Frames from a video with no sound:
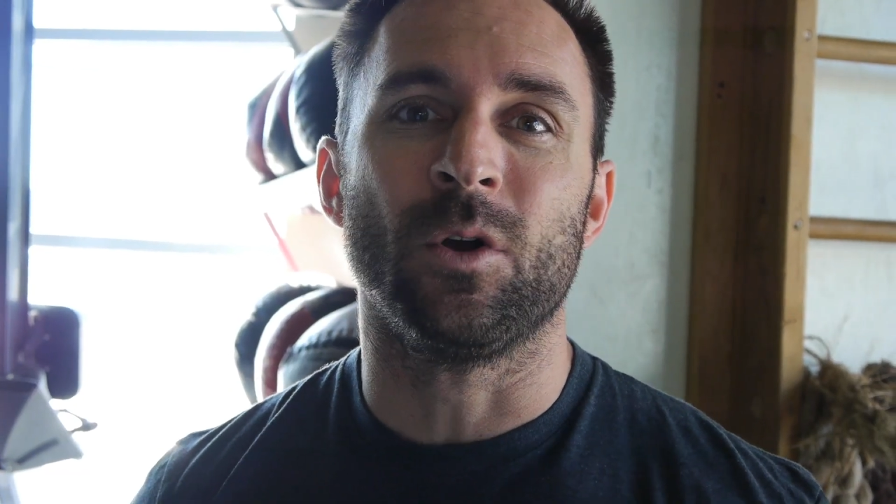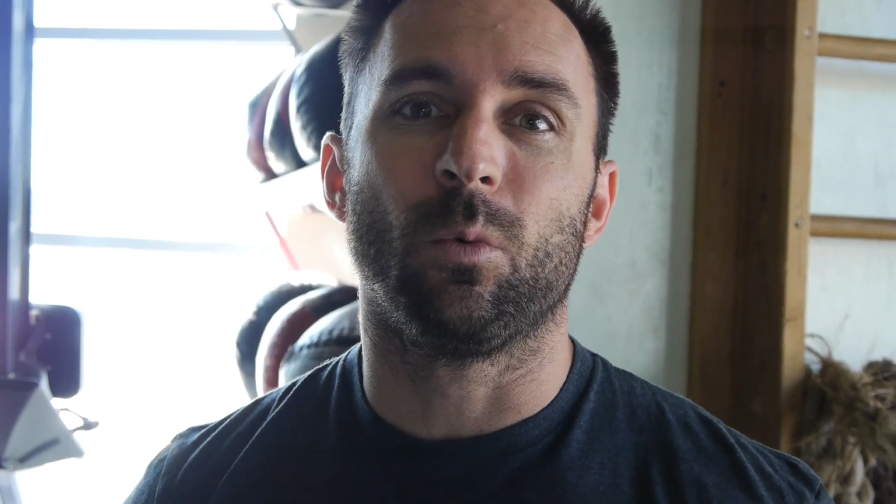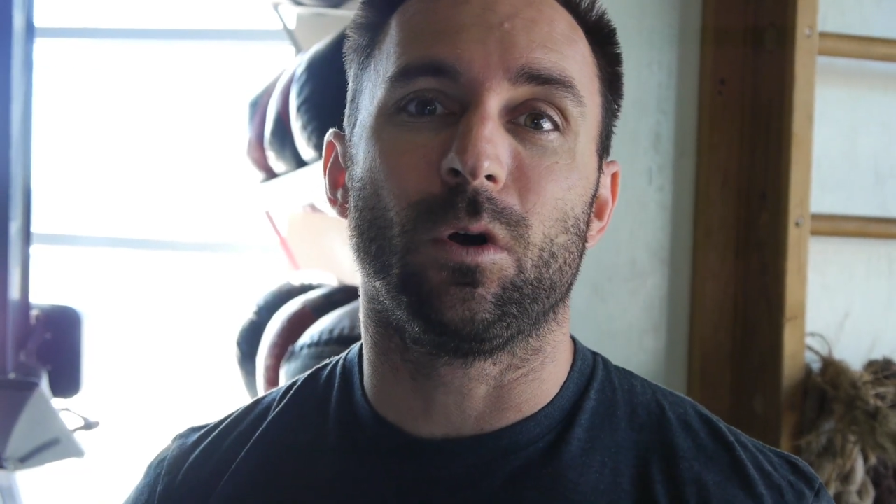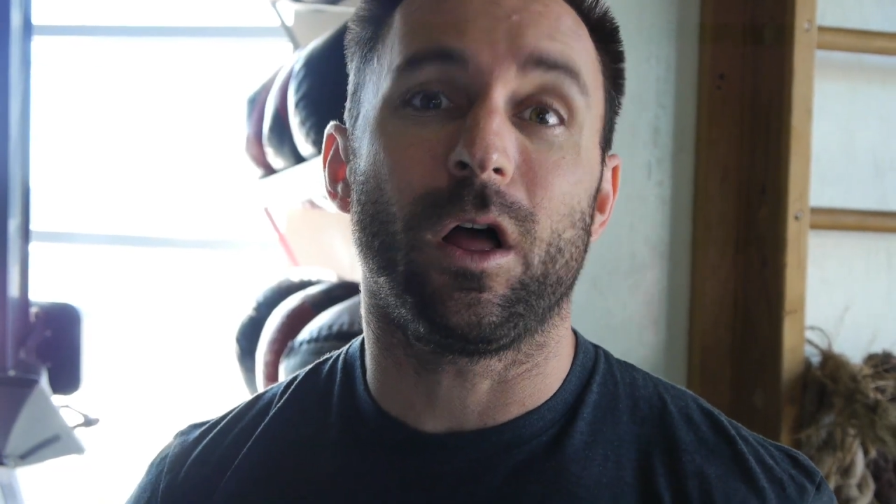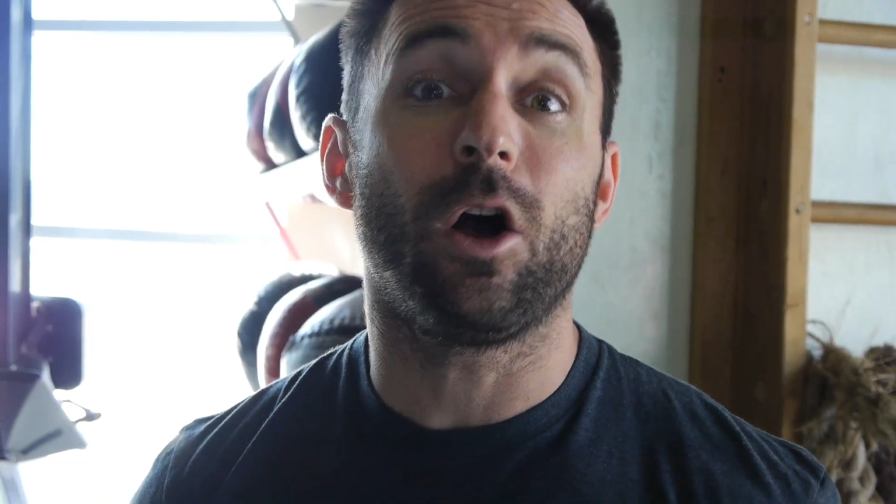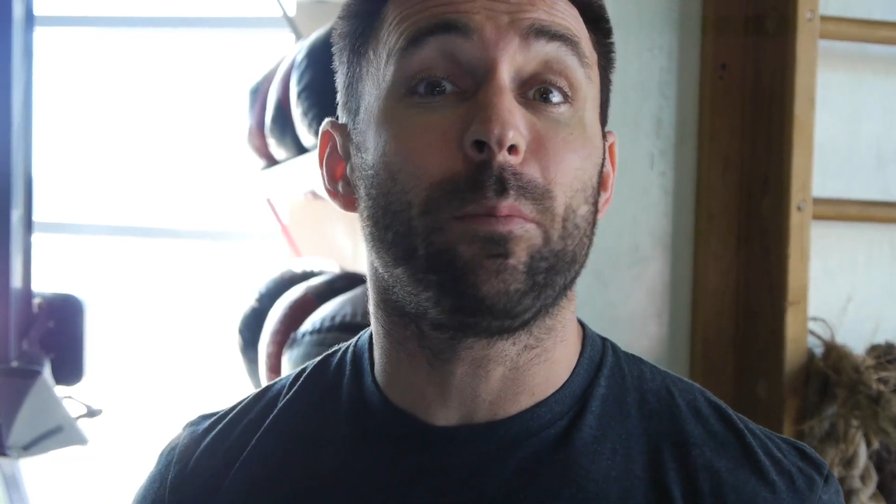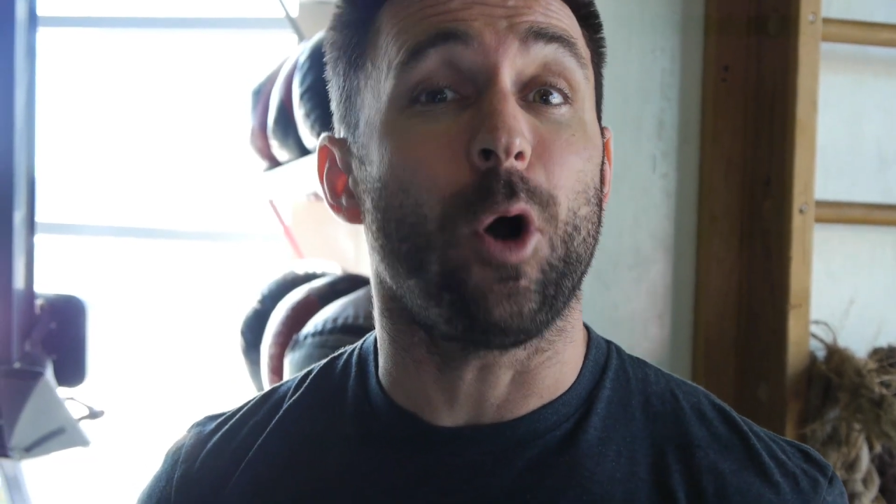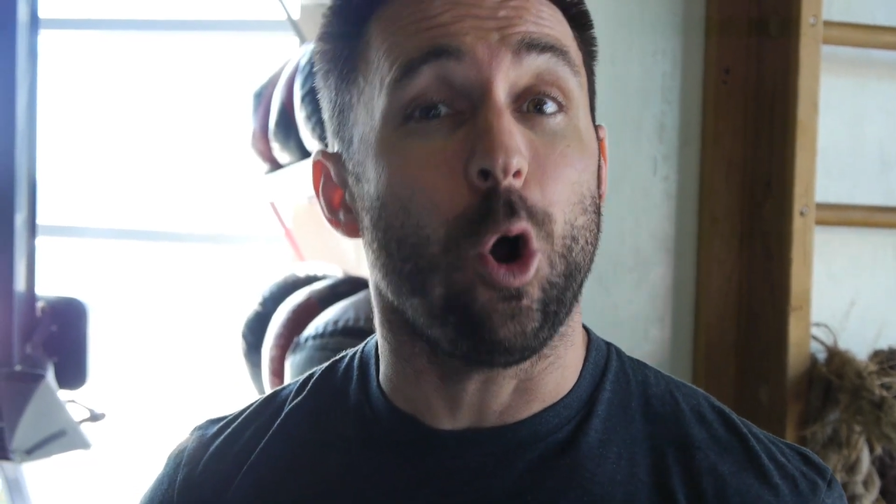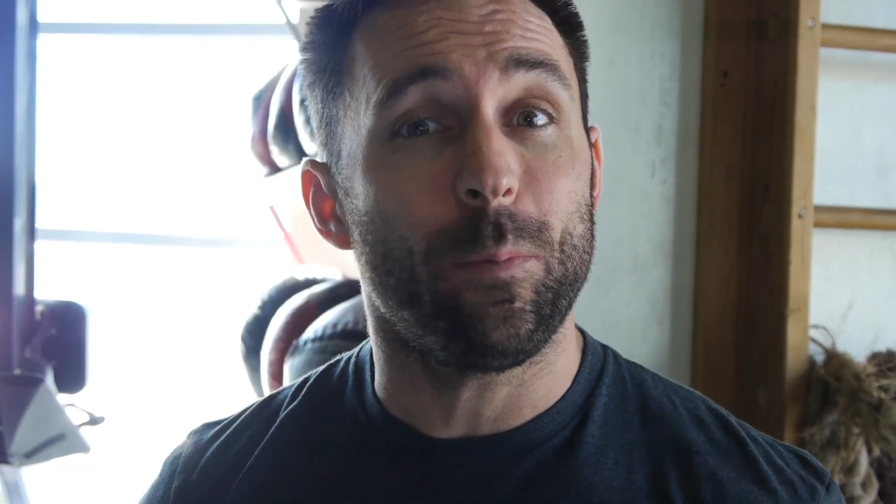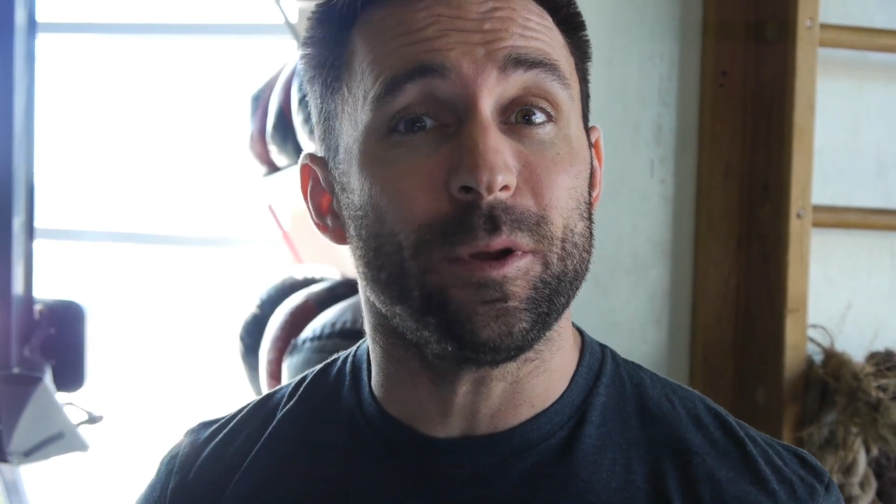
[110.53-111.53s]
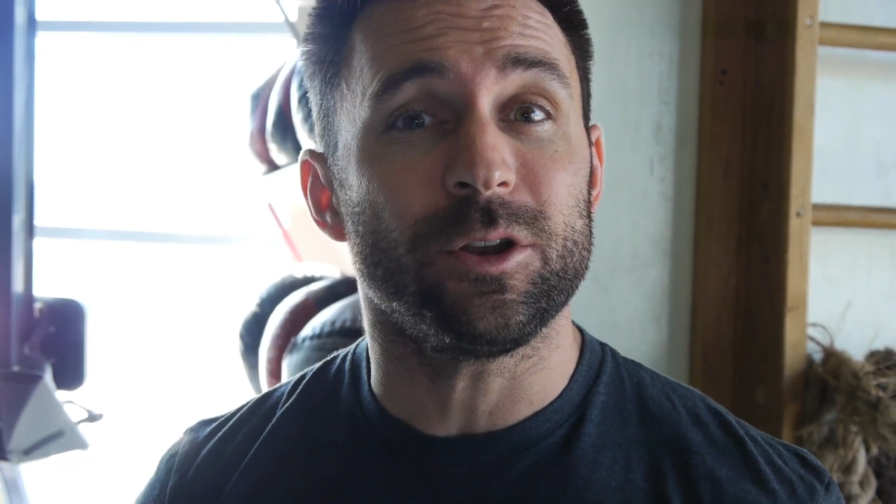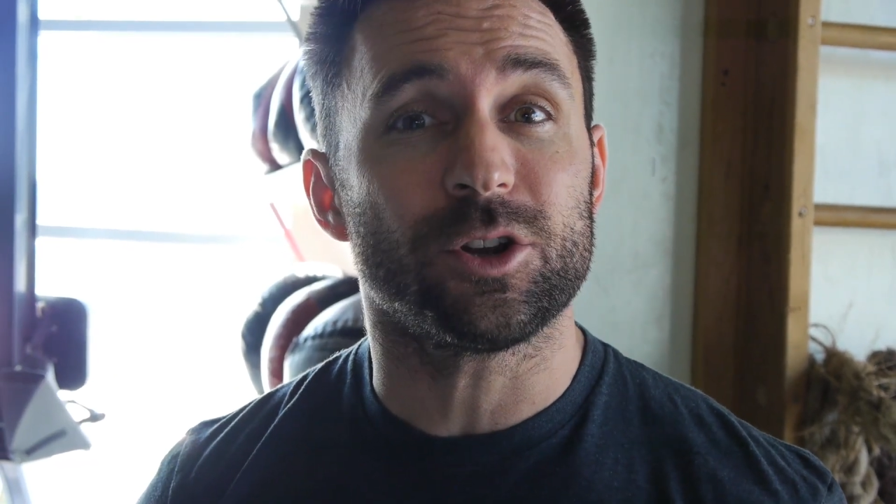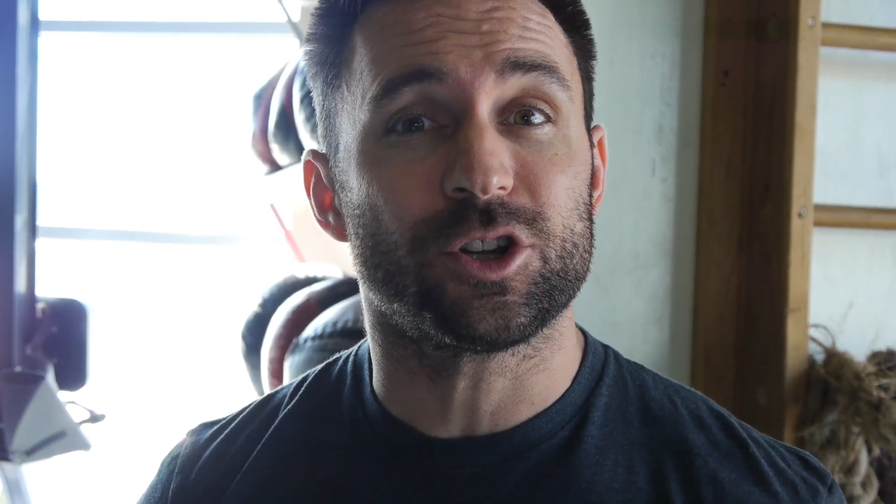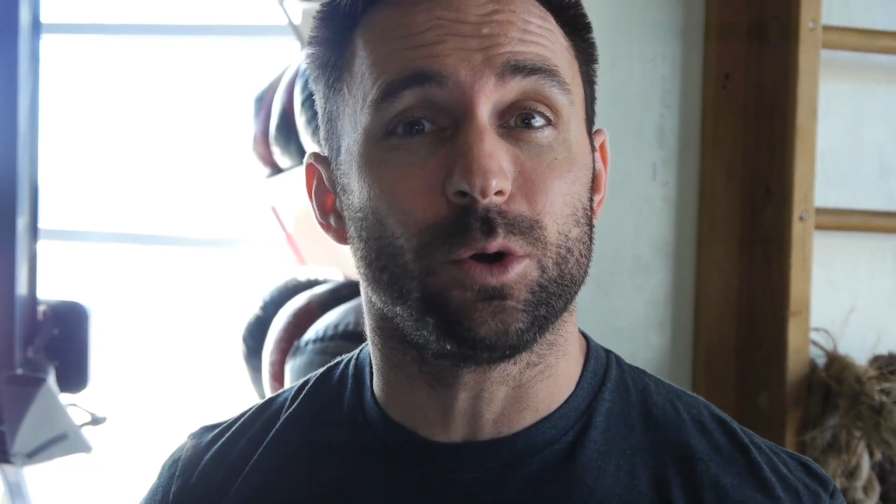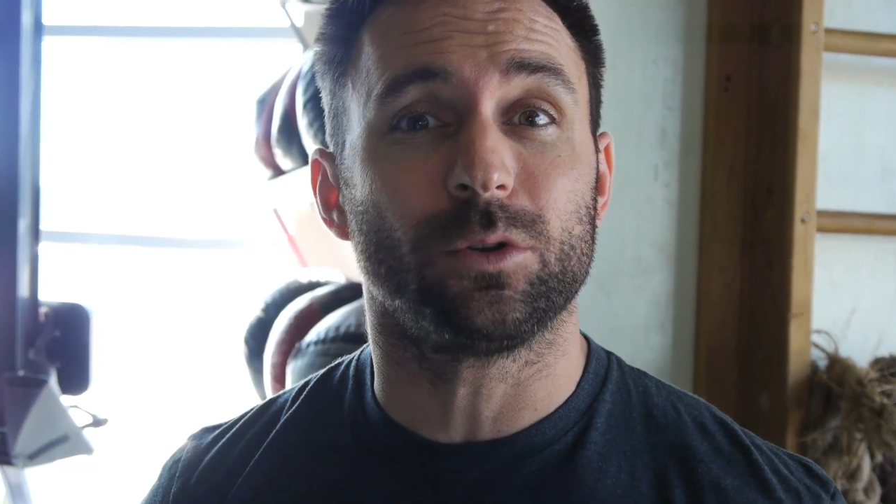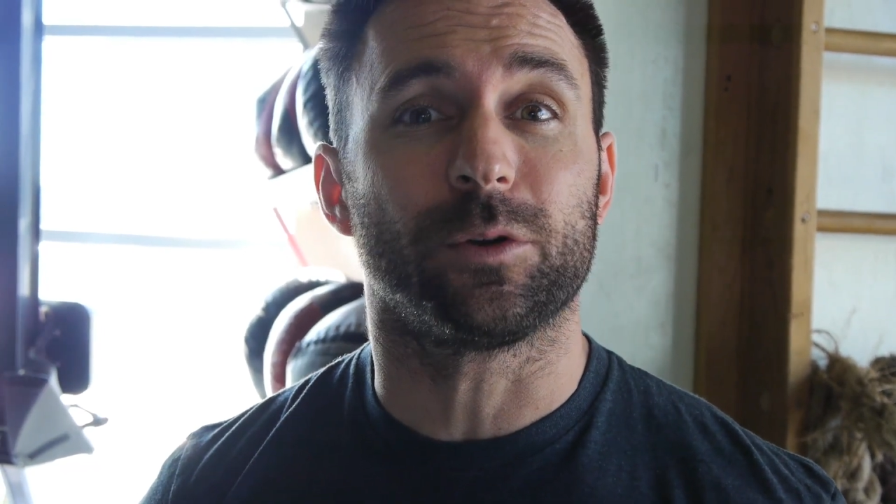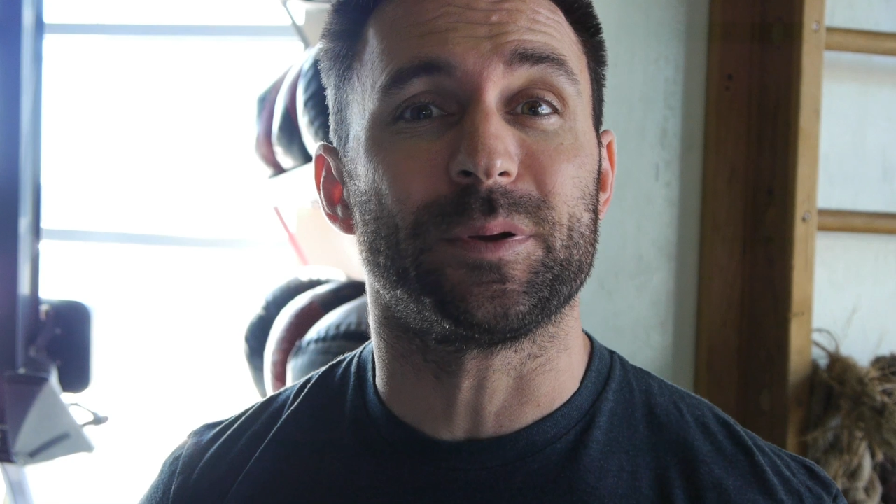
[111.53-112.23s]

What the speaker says: will help open your shoulder